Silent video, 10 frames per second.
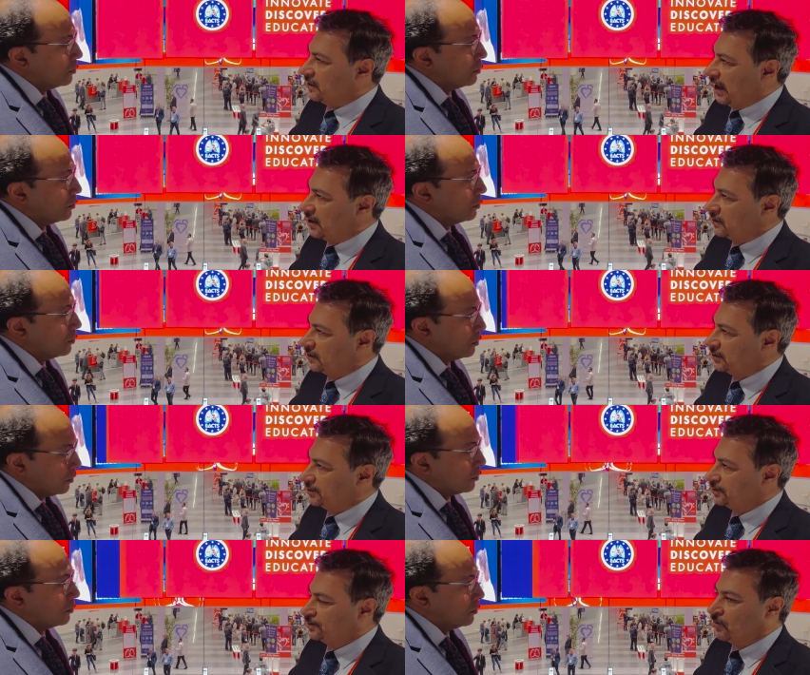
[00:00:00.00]
Speaker 1: valve,
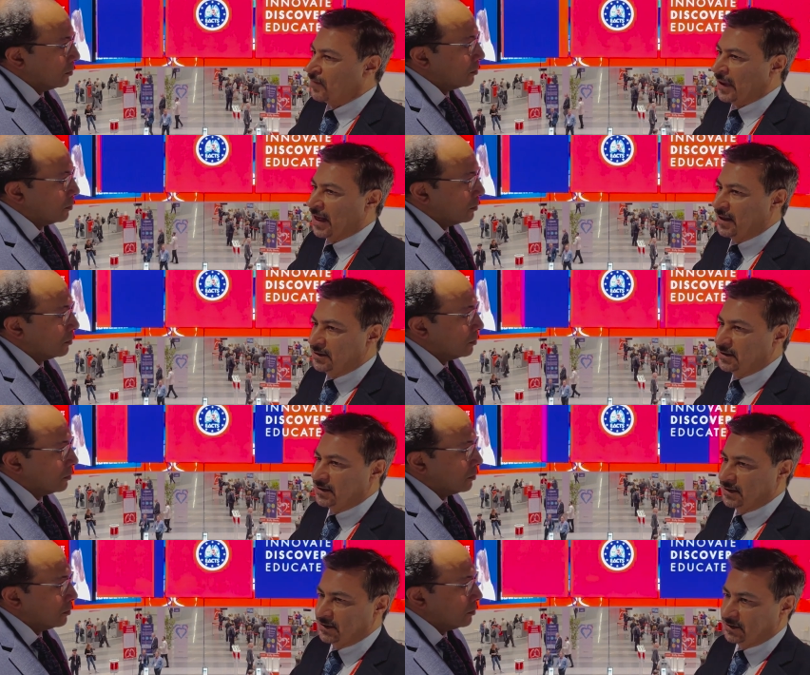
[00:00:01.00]
mm. and uh,
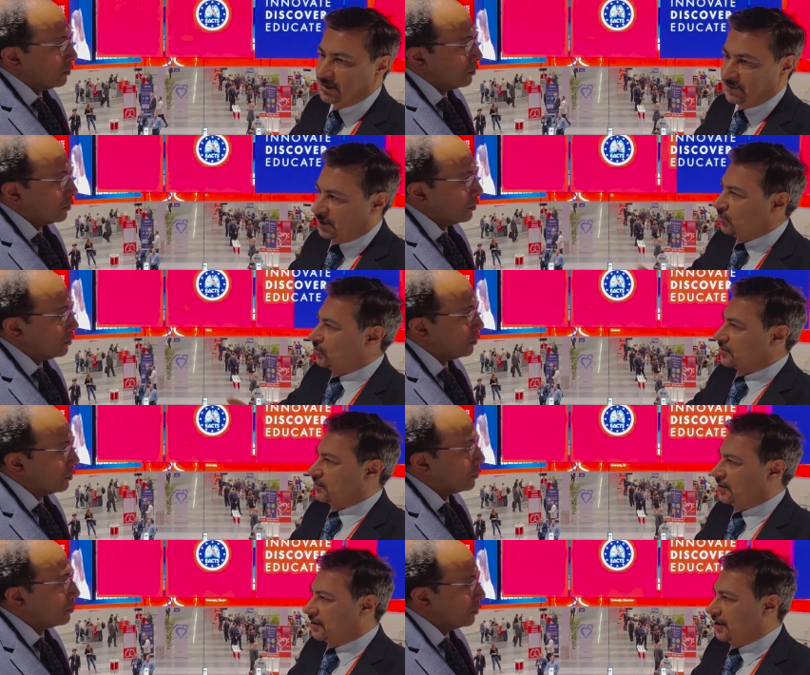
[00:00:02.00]
the videos
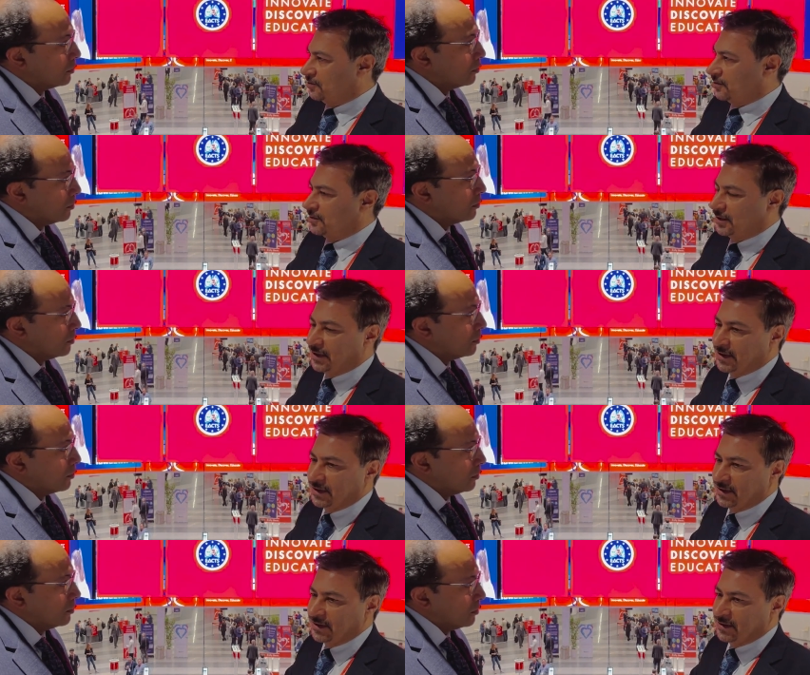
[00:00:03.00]
will come
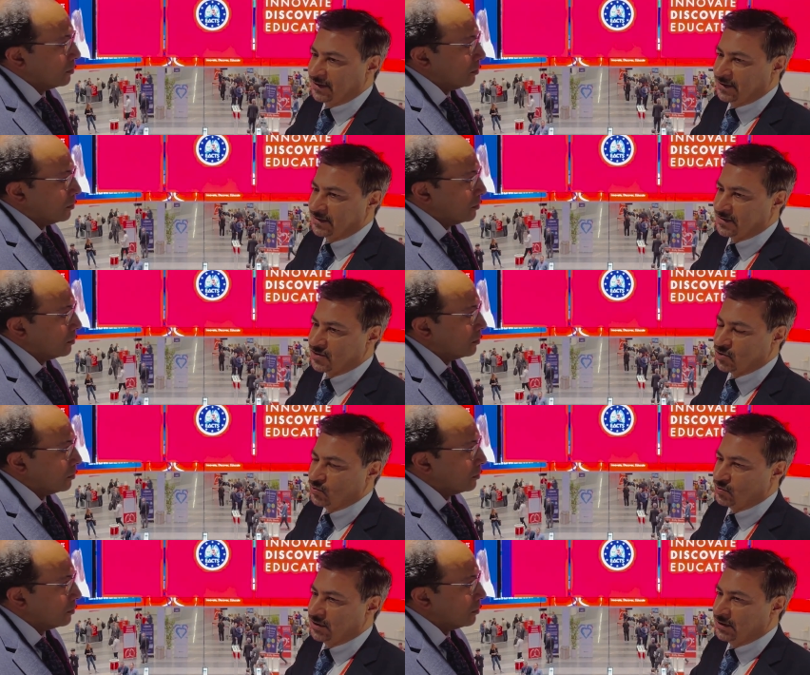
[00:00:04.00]
uh,
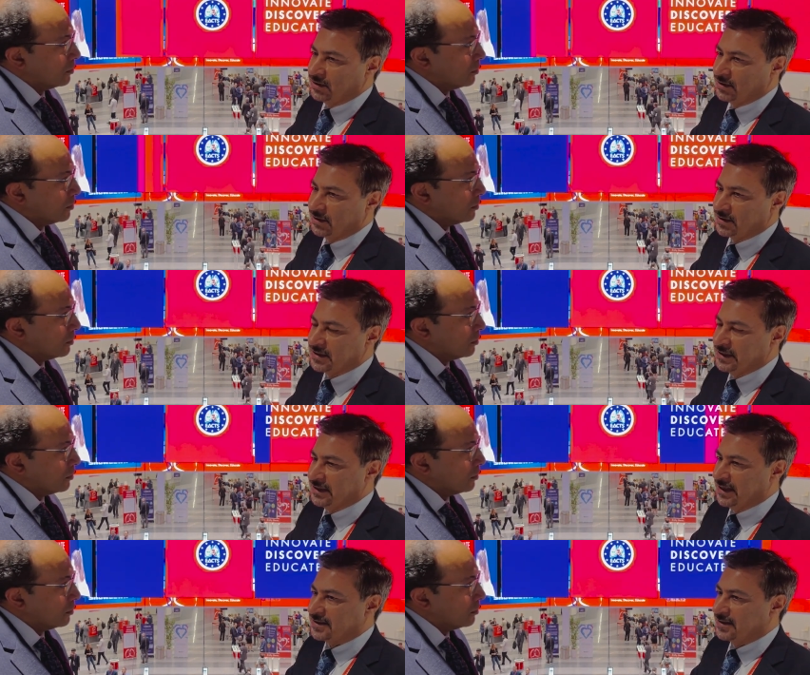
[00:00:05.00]
soon in uh, C
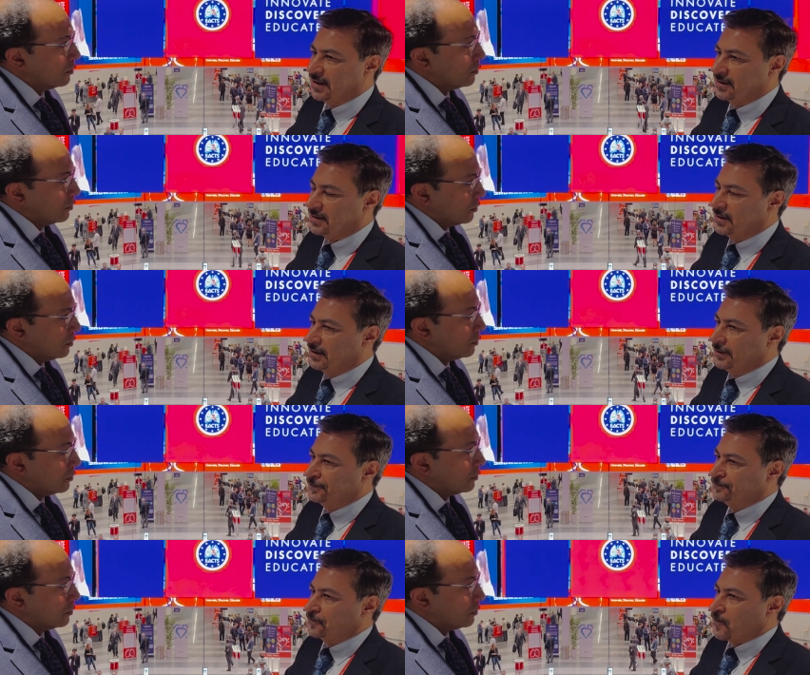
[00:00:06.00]
T S net.
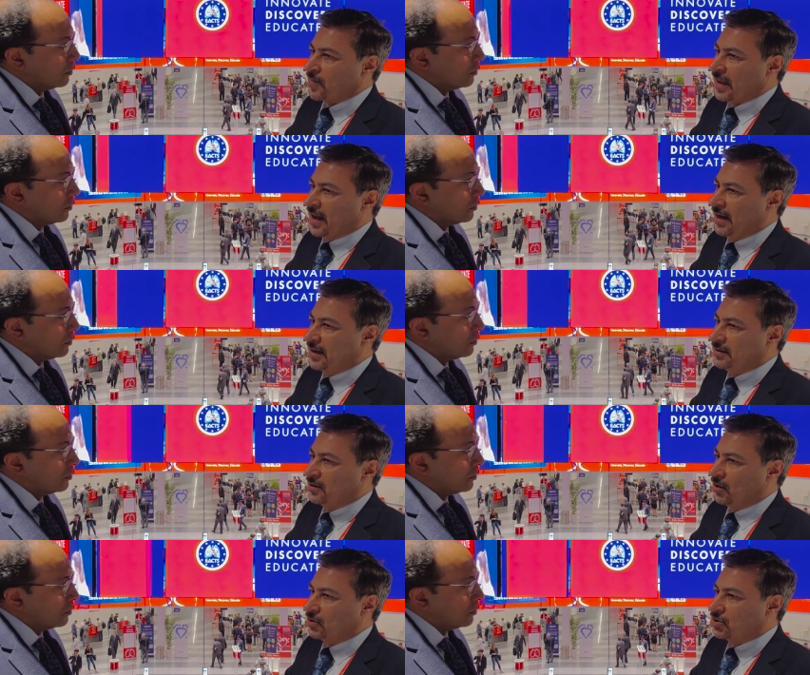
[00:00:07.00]
And
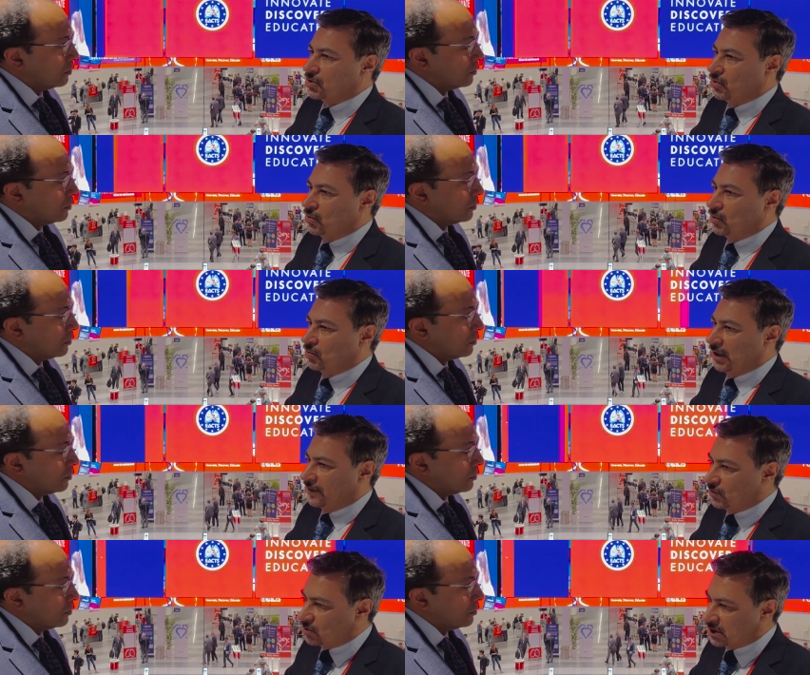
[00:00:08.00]
also we have
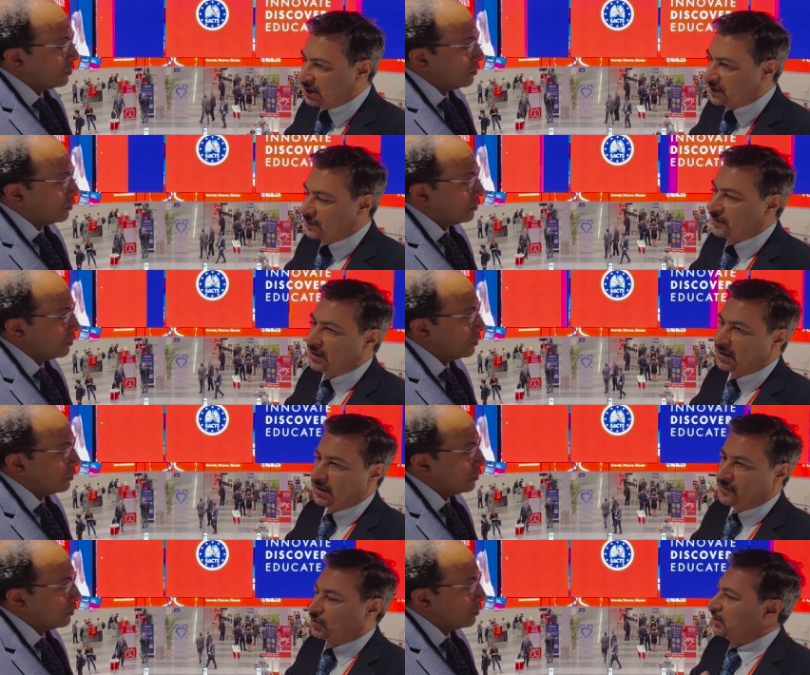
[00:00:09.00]
used it uh,
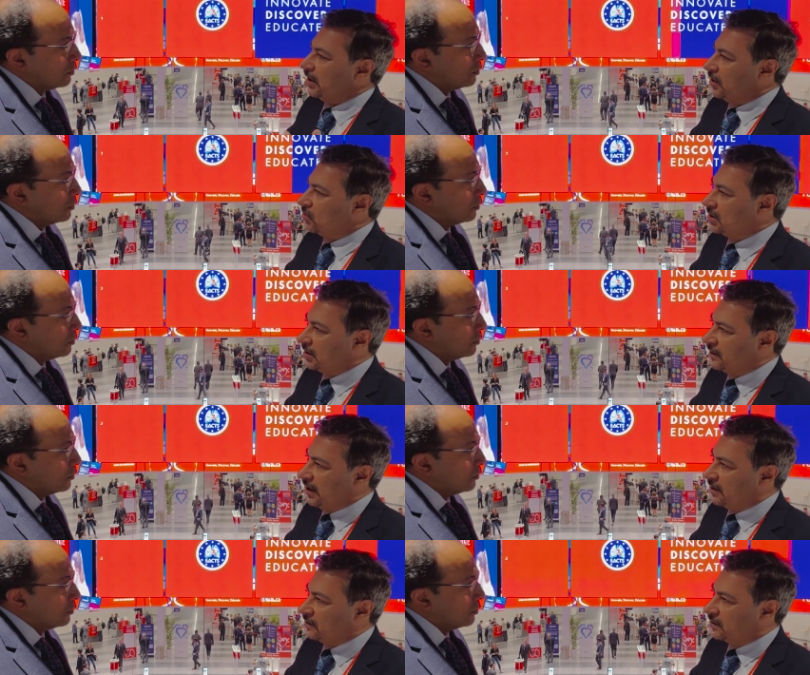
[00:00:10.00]
for the aortic
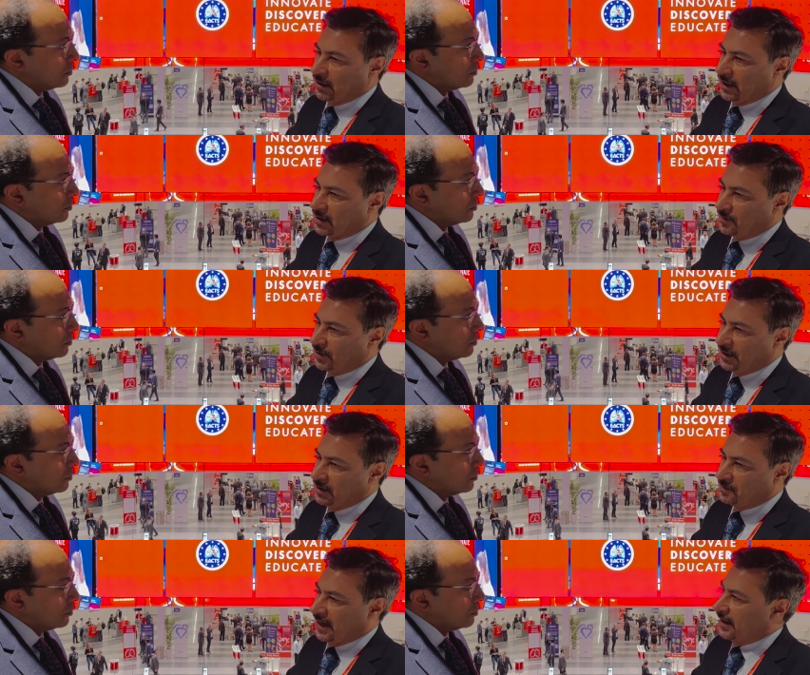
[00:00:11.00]
valve, accompanied
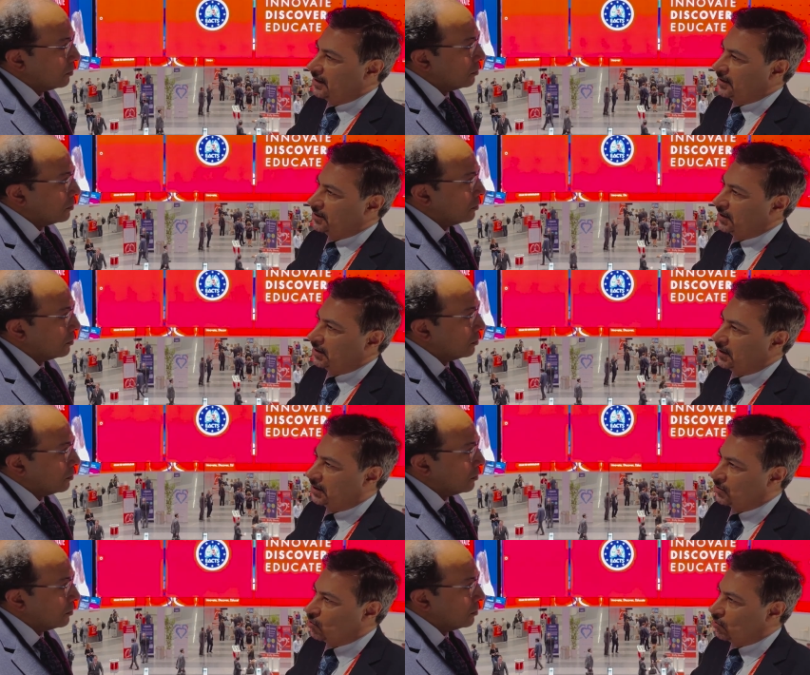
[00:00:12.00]
by uh,
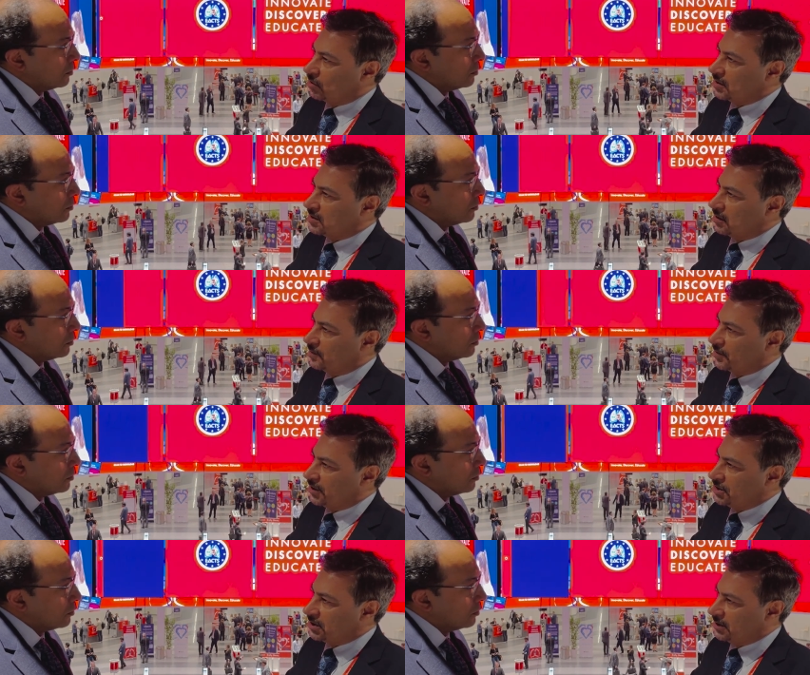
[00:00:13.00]
Konno-Rastan
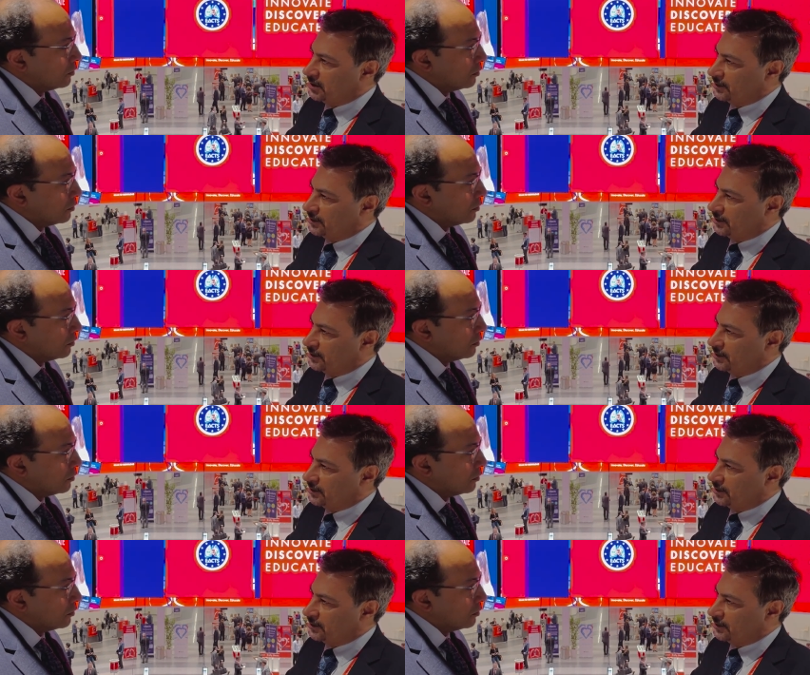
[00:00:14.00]
operation